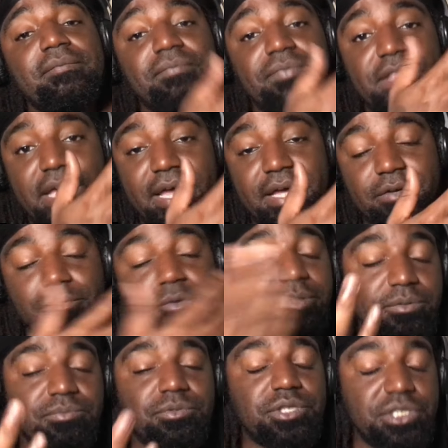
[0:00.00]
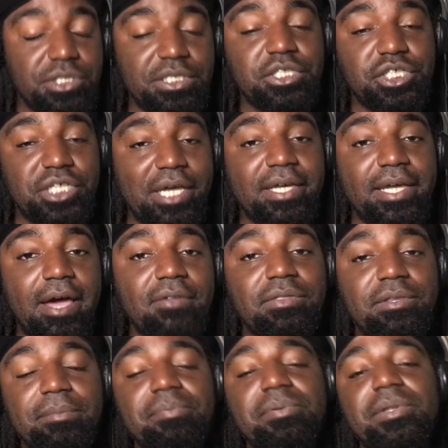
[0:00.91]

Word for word: that, or to check out the